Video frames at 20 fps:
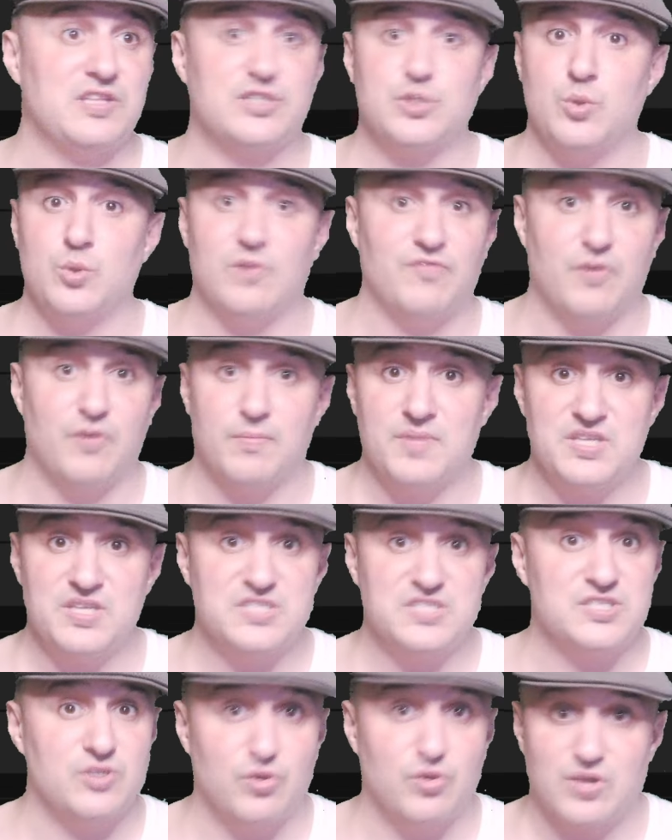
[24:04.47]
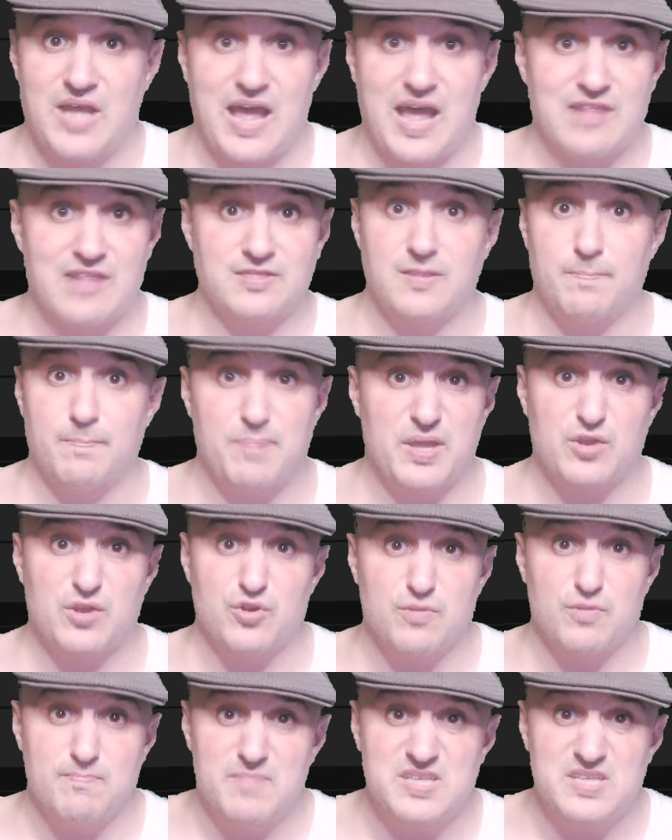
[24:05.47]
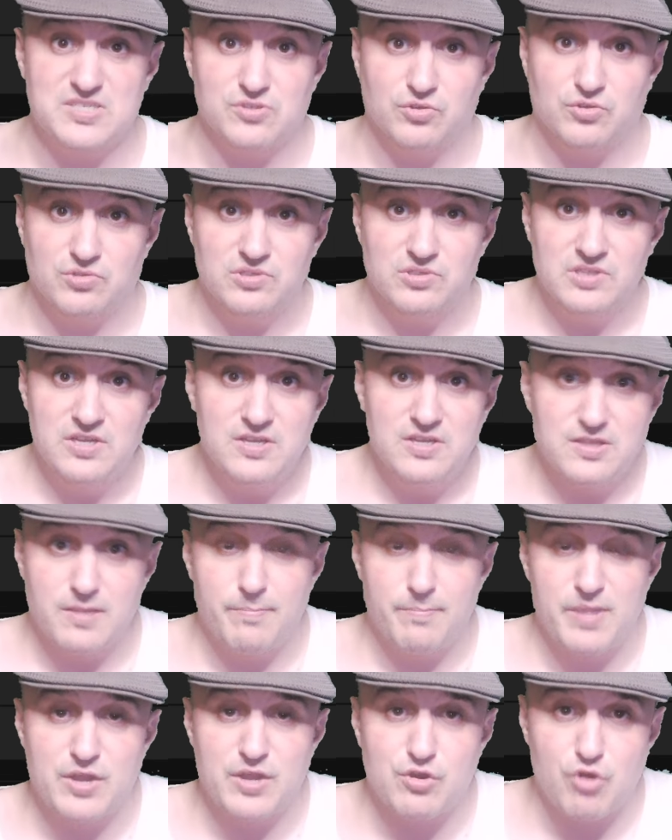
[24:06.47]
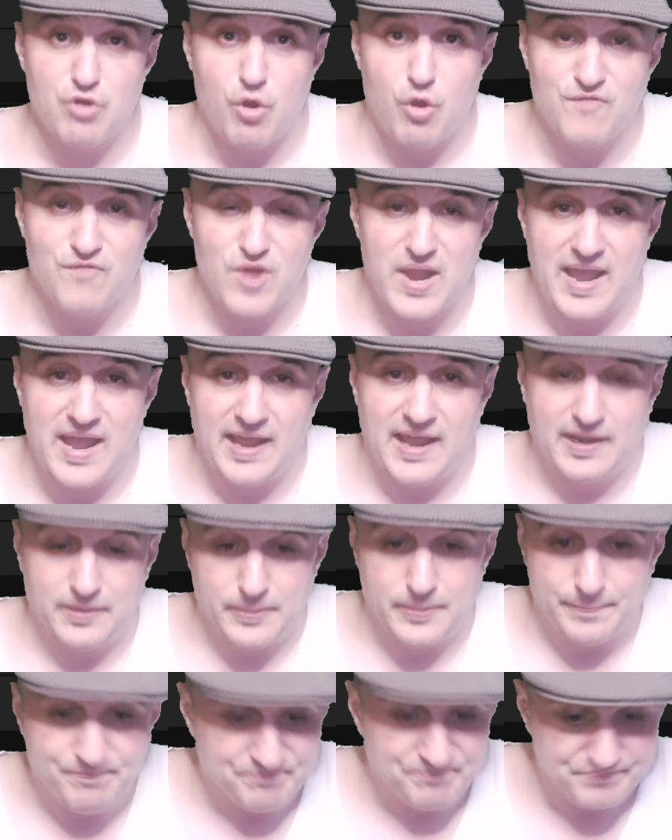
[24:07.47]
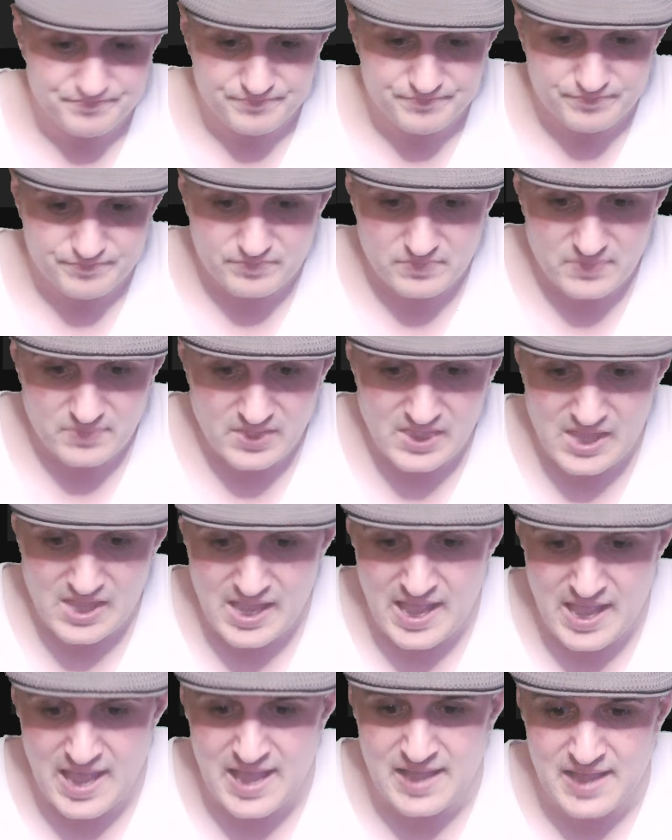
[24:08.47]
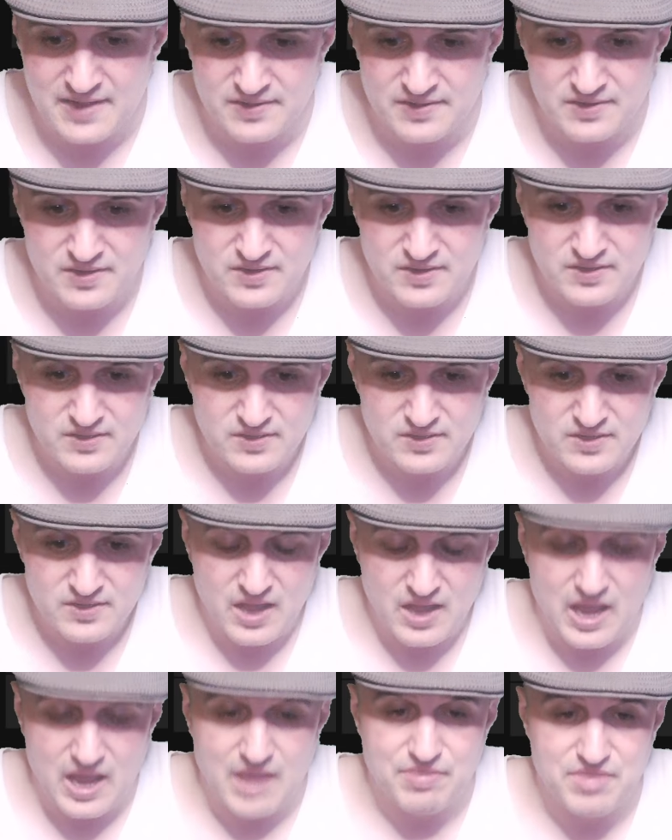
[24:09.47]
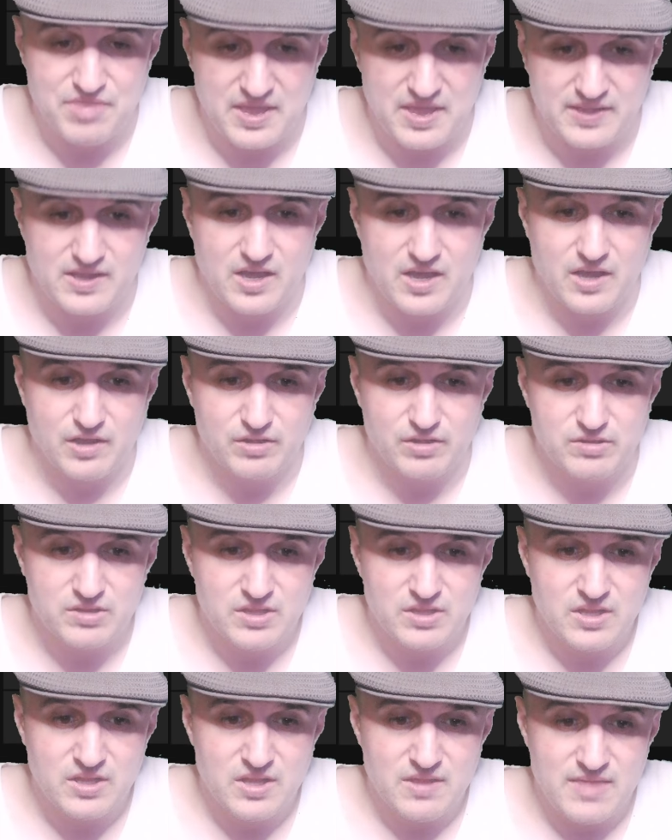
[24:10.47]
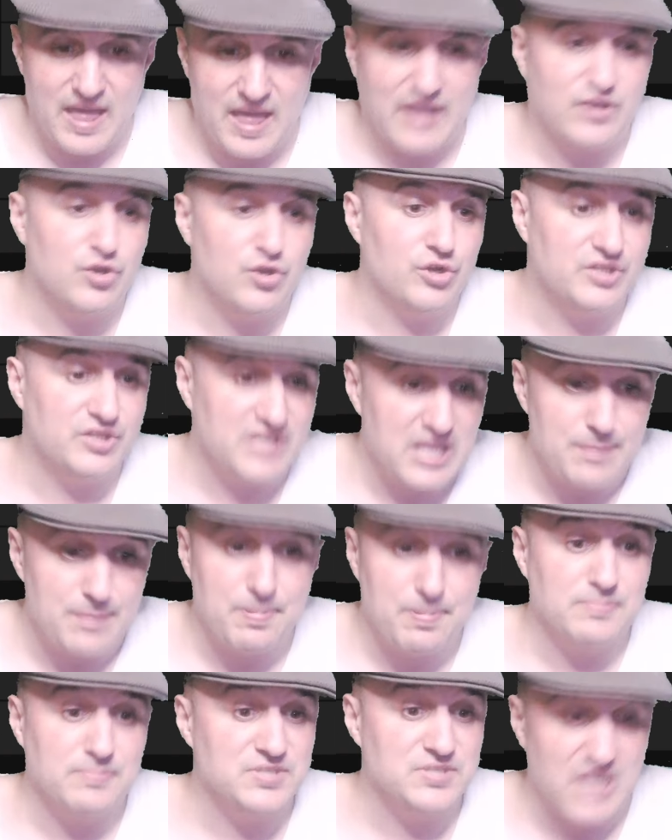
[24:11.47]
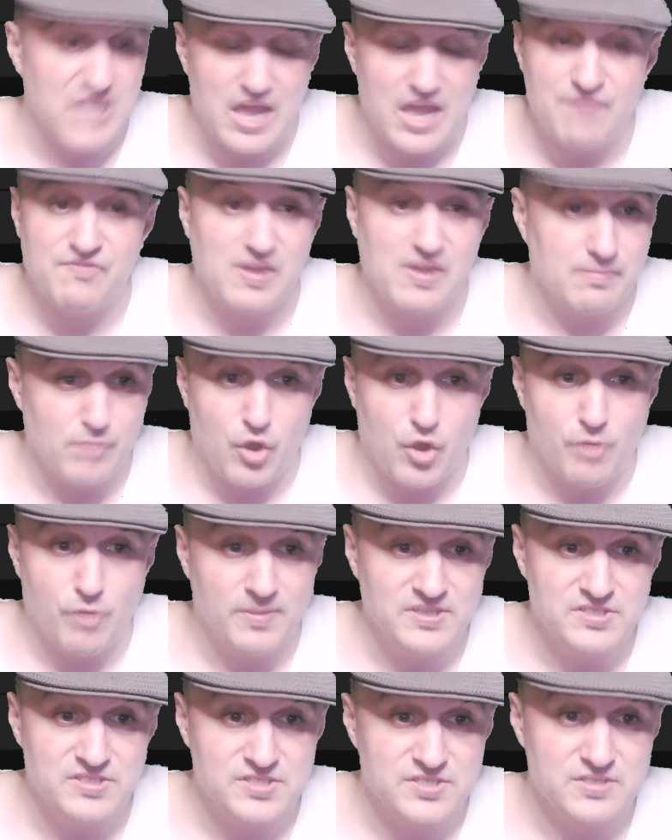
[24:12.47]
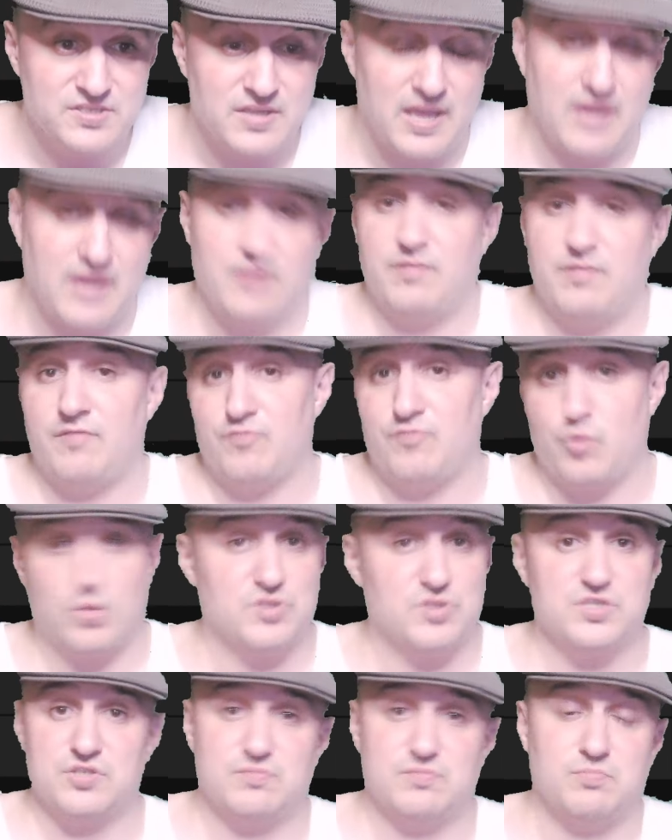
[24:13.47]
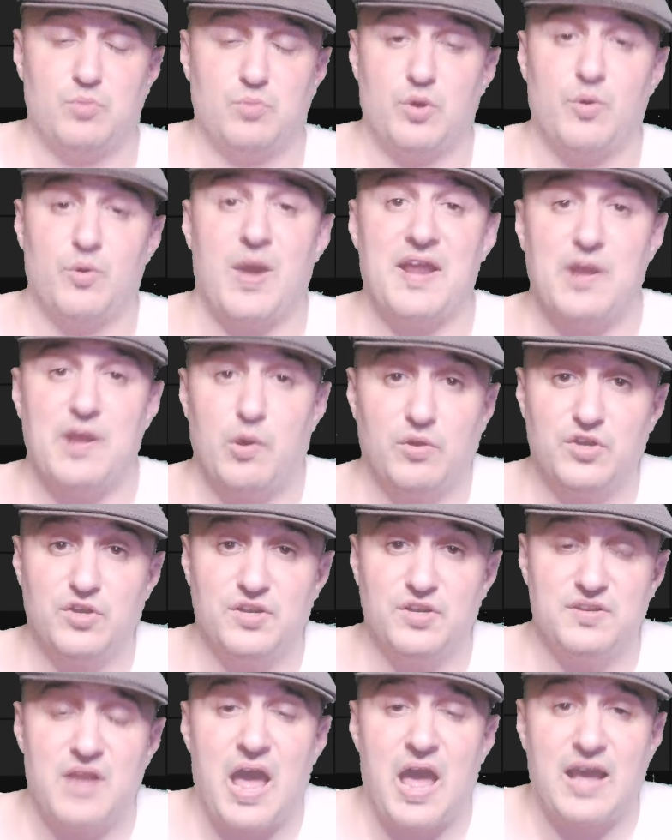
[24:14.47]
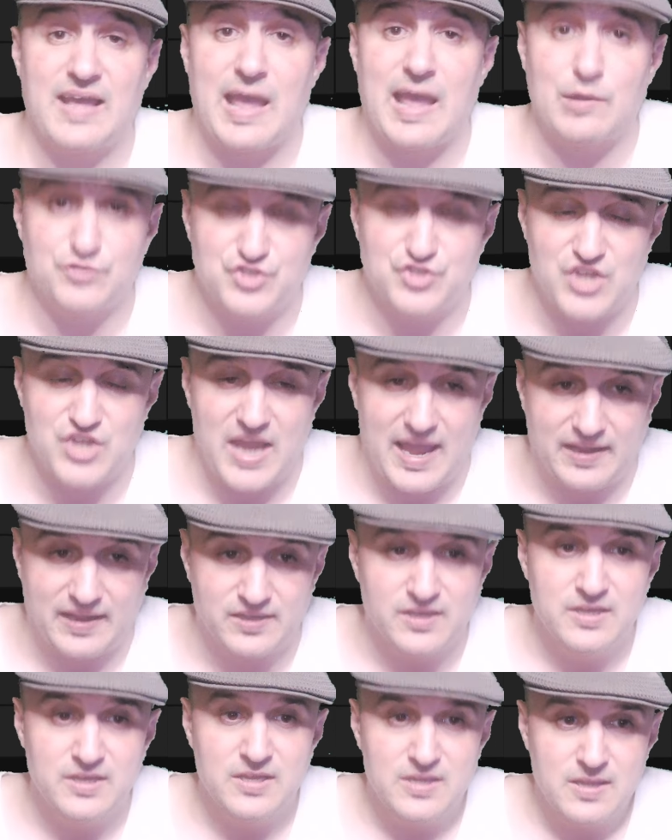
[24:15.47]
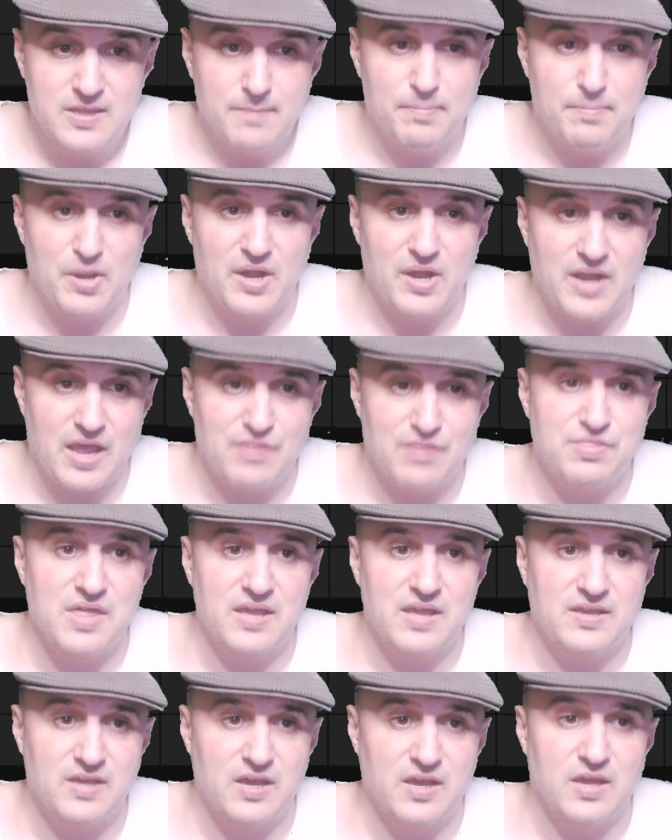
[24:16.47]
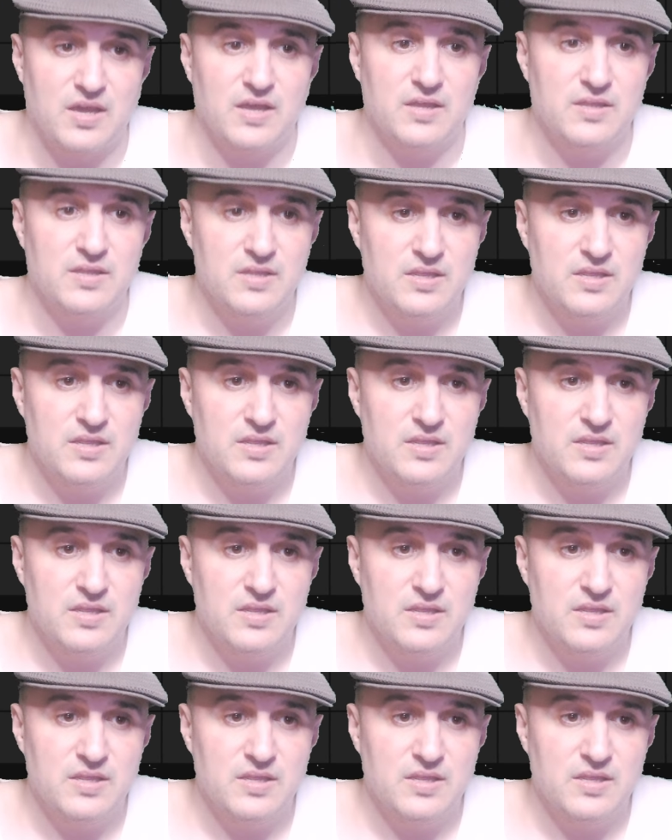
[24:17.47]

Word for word: two of them, he's still got the bigger missile, the bigger overhand. And I think uh, that could keep him safe at moments. And of course, what do I know? Could knock out Jack. But I think uh,